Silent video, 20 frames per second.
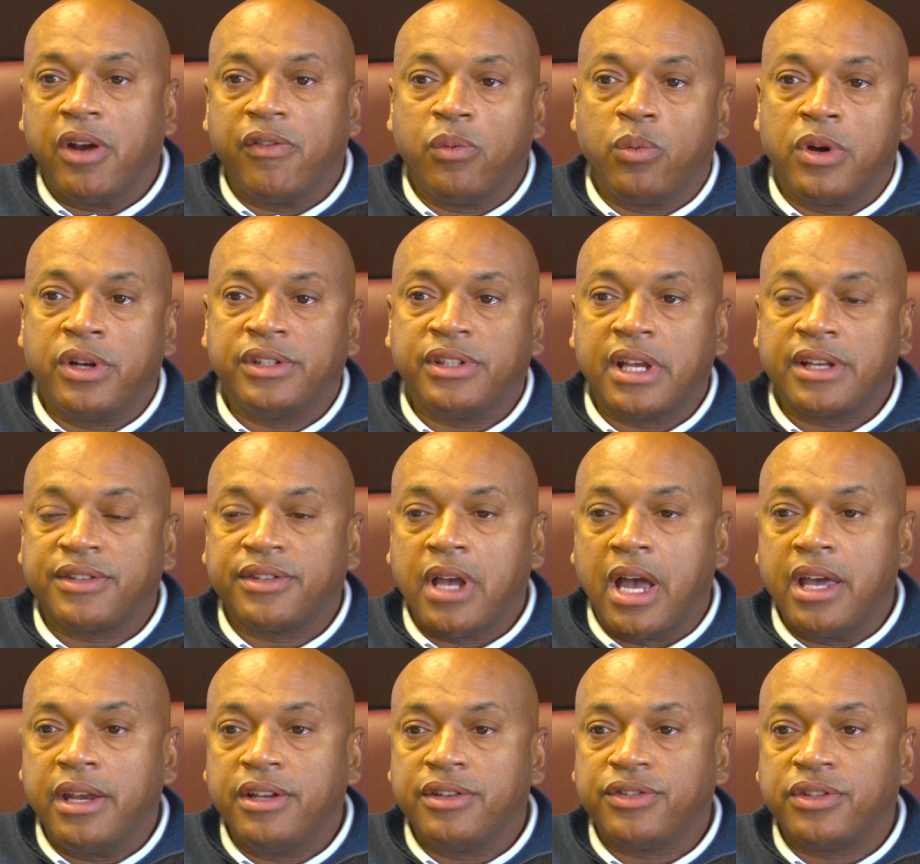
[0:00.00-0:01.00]
Everyone is
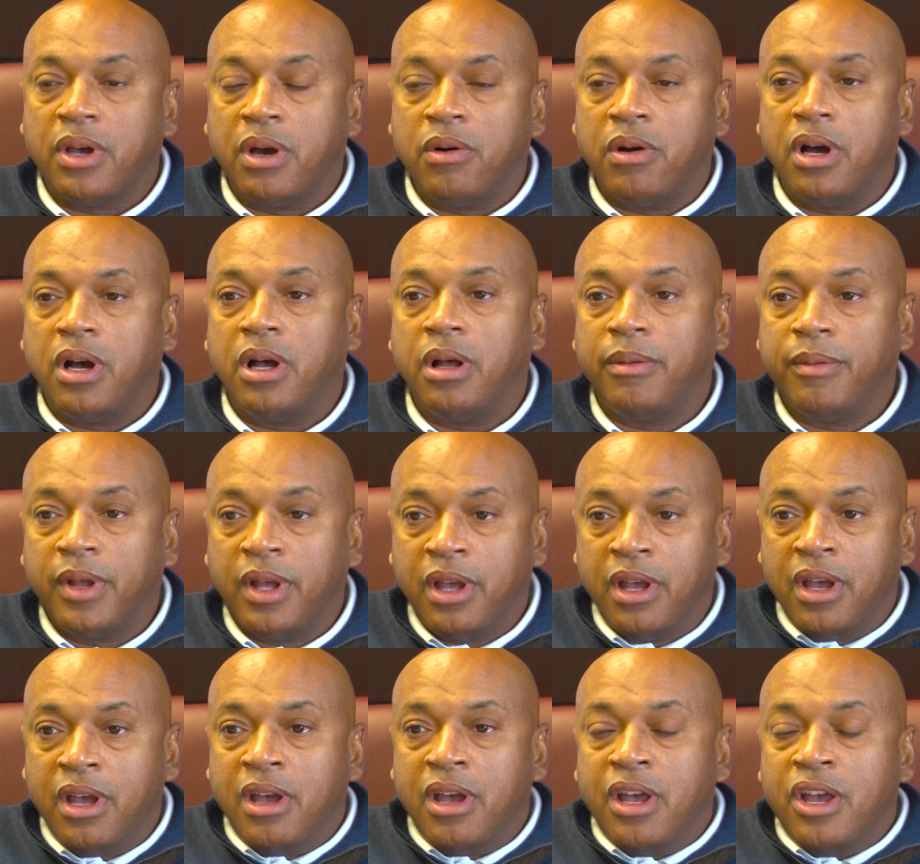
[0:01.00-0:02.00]
excited so
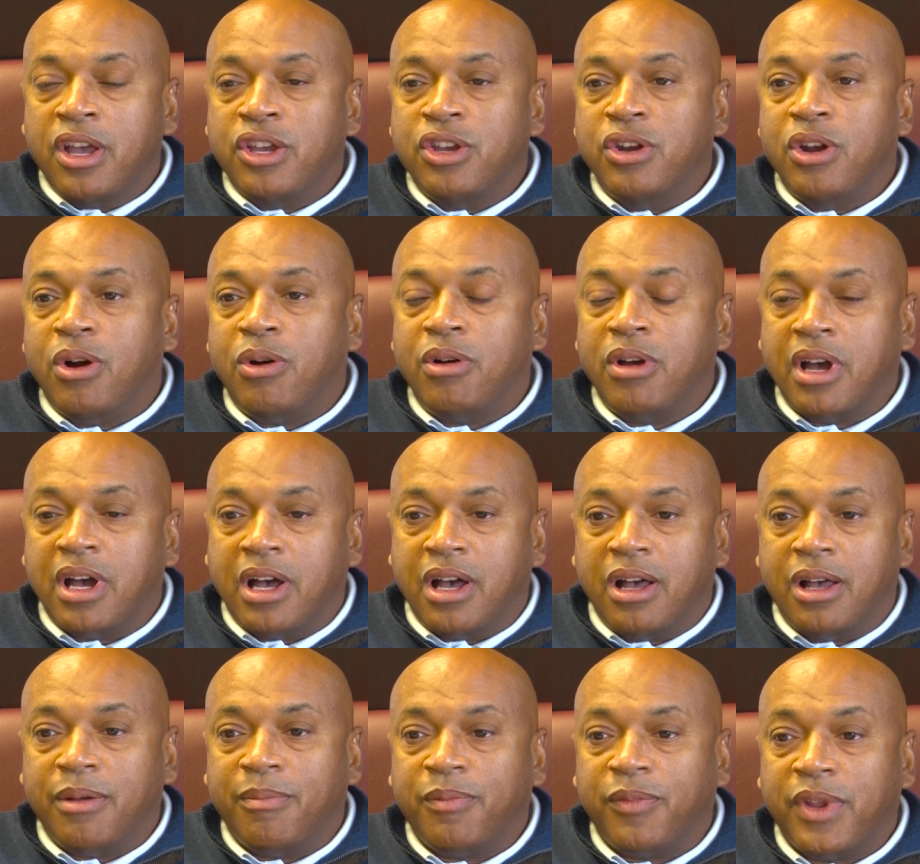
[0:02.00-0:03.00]
you know,
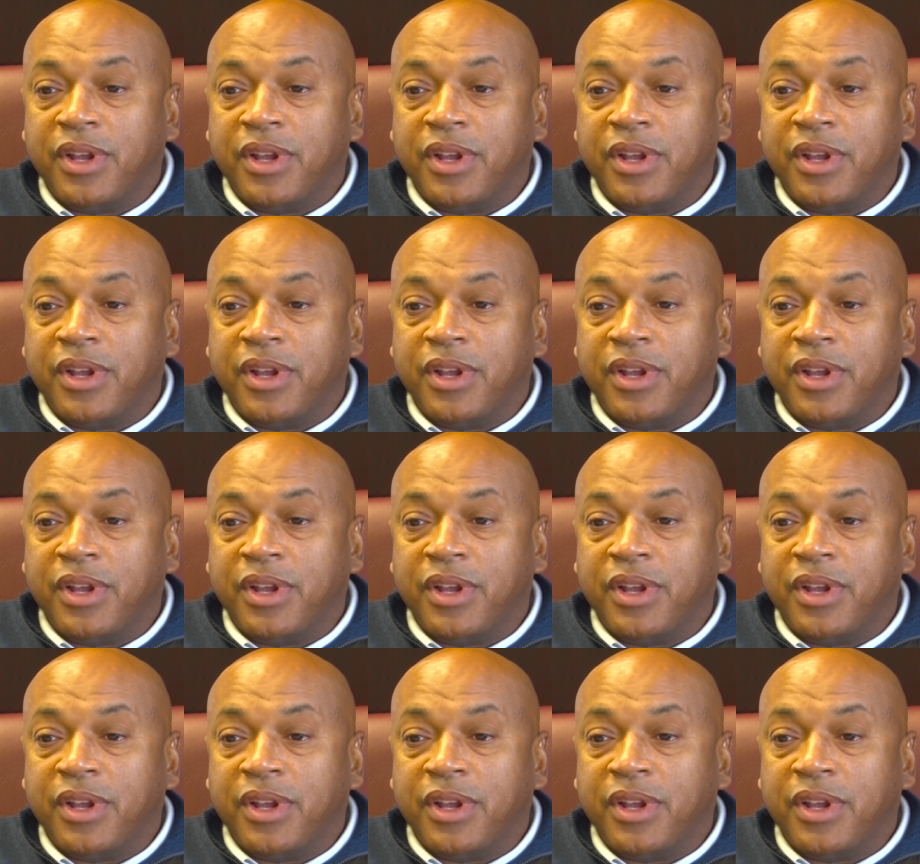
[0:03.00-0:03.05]
uh,